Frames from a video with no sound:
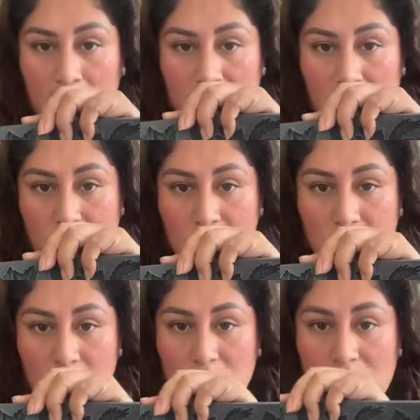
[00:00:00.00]
Okay,
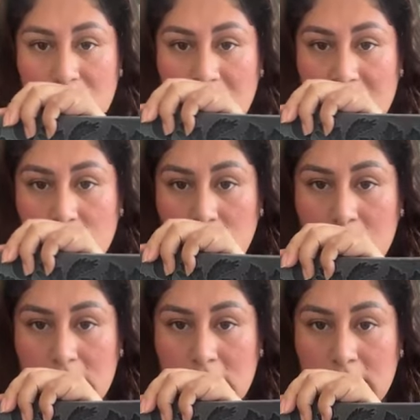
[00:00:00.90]
just to use this
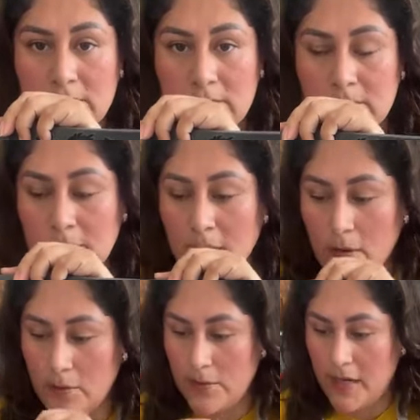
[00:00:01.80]
ones.
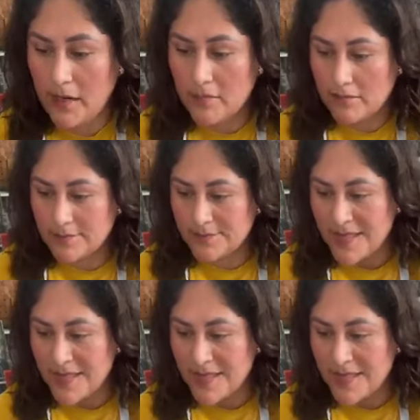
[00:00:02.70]
All right.